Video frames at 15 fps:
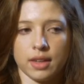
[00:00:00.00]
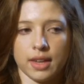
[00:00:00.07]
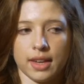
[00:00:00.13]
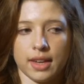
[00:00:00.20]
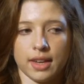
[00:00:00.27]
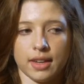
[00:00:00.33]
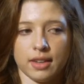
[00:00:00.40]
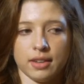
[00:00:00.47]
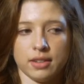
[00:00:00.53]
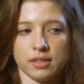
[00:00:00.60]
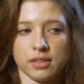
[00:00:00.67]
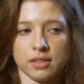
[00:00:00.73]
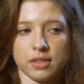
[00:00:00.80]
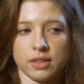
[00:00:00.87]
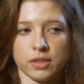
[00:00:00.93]
And
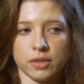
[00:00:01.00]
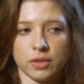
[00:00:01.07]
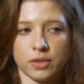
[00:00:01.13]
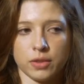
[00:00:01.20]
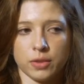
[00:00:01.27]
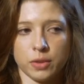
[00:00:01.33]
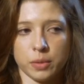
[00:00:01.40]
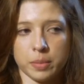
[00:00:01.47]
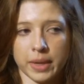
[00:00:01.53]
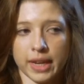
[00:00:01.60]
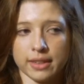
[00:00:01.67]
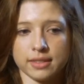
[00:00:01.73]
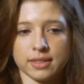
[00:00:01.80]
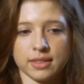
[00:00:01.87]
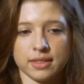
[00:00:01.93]
the new
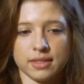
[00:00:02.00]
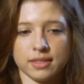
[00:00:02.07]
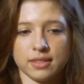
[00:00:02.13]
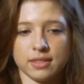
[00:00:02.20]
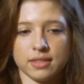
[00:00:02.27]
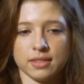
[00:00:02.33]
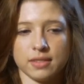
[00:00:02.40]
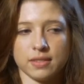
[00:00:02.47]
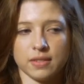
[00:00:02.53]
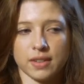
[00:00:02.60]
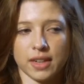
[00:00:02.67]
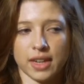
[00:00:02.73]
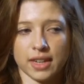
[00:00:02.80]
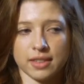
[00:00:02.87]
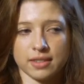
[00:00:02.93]
Paxton
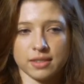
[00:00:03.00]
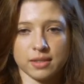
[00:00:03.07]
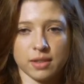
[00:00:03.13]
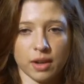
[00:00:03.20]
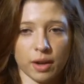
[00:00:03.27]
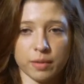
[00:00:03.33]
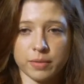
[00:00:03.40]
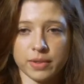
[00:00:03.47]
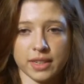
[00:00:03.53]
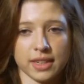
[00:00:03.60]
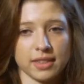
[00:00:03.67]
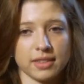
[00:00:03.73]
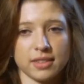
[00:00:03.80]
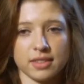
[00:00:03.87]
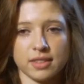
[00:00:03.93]
has
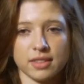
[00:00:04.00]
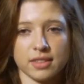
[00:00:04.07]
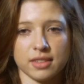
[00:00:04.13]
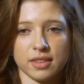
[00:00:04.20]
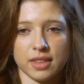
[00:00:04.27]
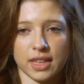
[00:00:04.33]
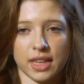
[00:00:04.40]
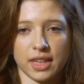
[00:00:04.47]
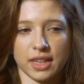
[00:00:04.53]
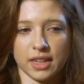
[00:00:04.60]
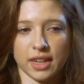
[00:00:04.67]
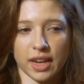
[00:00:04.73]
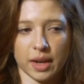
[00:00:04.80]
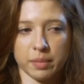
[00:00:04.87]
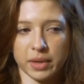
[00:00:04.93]
confidence that
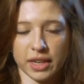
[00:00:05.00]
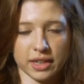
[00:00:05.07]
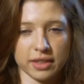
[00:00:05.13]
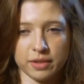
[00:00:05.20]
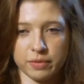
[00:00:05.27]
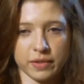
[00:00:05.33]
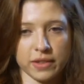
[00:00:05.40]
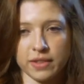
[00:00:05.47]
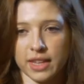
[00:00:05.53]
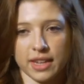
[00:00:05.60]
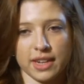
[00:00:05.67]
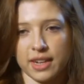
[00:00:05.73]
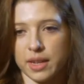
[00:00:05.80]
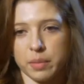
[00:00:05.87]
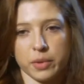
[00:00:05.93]
I'm not going to feel
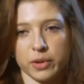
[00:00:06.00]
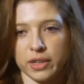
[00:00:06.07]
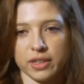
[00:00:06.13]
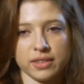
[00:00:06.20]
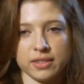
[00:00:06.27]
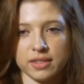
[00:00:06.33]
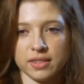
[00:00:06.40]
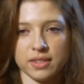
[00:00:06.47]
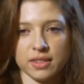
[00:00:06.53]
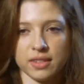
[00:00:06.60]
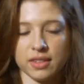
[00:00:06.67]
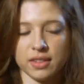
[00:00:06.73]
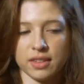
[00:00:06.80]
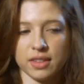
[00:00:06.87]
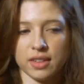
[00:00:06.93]
that anymore
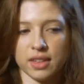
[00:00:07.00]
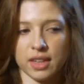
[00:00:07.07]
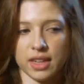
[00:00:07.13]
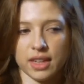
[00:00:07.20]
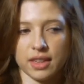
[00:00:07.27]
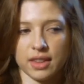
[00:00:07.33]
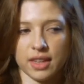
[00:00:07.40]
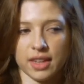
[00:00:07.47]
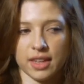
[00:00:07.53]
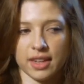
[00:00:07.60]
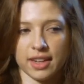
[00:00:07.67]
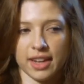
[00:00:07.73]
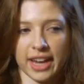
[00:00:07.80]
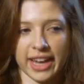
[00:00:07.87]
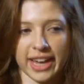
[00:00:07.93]
and that
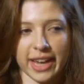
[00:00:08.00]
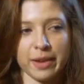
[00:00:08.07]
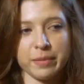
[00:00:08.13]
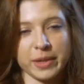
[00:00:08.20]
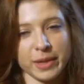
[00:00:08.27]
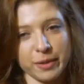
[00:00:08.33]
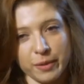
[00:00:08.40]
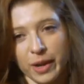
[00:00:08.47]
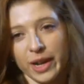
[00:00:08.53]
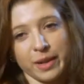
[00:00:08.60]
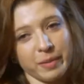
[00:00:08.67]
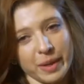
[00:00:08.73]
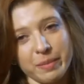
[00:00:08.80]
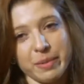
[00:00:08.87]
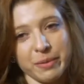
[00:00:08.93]
I am going to
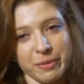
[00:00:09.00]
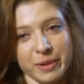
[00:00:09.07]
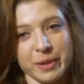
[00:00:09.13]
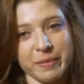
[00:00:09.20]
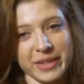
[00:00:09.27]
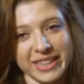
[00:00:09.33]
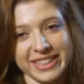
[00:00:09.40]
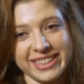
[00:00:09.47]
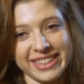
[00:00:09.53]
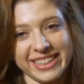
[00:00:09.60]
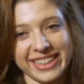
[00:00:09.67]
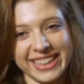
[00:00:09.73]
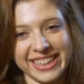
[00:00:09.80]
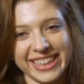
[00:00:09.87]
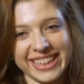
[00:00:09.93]
rock my performance.
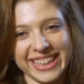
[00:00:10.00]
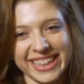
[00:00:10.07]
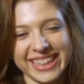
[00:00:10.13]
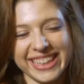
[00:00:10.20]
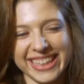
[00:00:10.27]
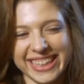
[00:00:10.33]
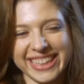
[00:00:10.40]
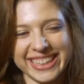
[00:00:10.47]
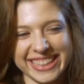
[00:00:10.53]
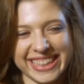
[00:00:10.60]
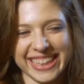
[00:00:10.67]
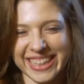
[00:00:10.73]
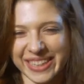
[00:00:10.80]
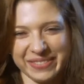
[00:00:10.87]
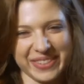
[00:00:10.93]
It's
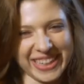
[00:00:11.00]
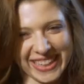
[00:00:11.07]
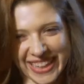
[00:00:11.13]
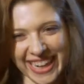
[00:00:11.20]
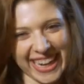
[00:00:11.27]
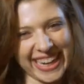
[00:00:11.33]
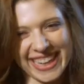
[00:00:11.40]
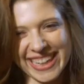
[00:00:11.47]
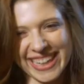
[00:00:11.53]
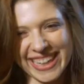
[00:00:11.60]
going to be great.